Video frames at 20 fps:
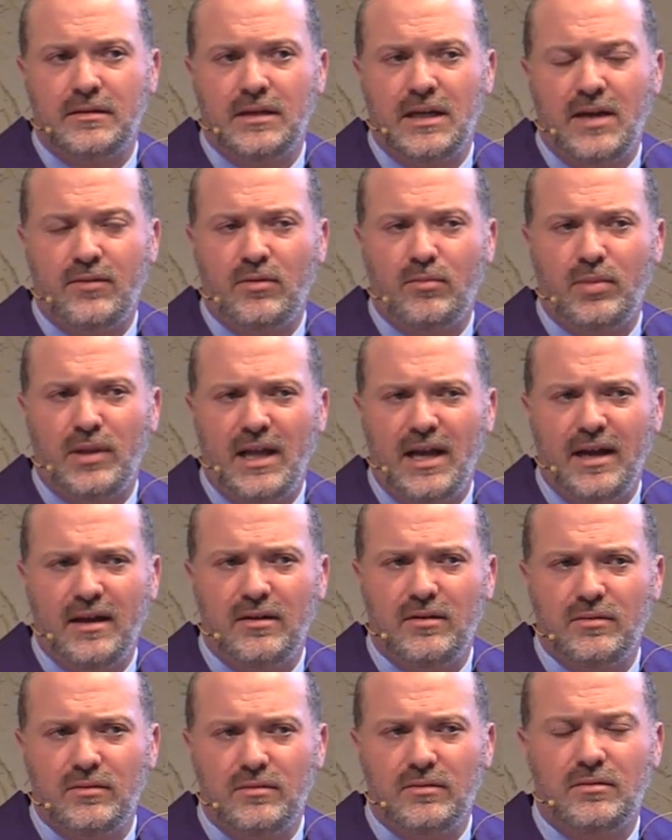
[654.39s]
And I
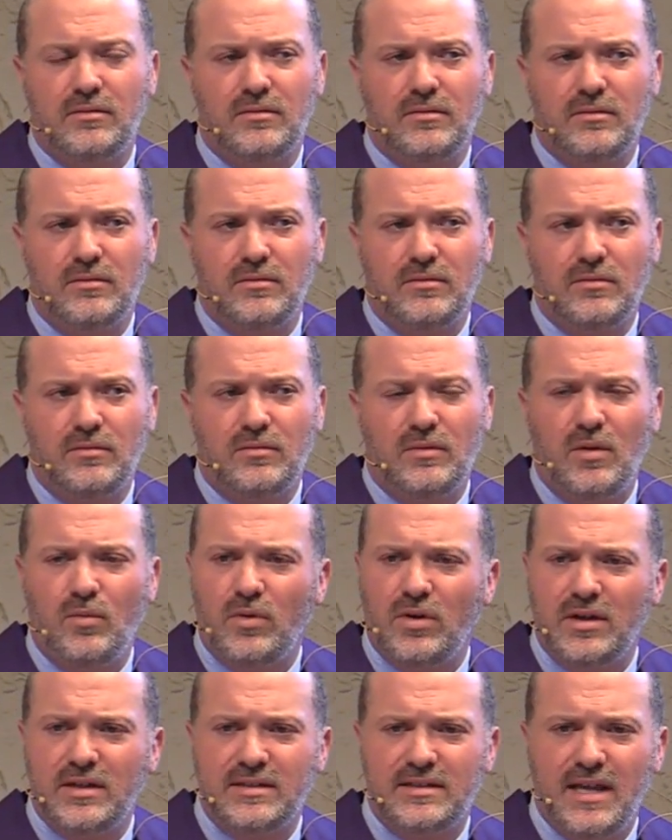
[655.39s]
replied, "What
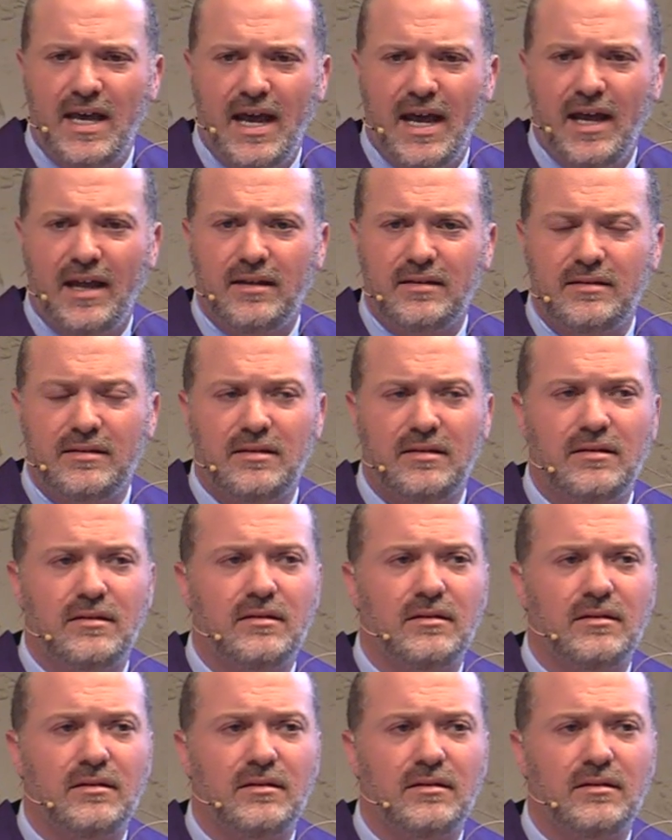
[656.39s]
word is that?"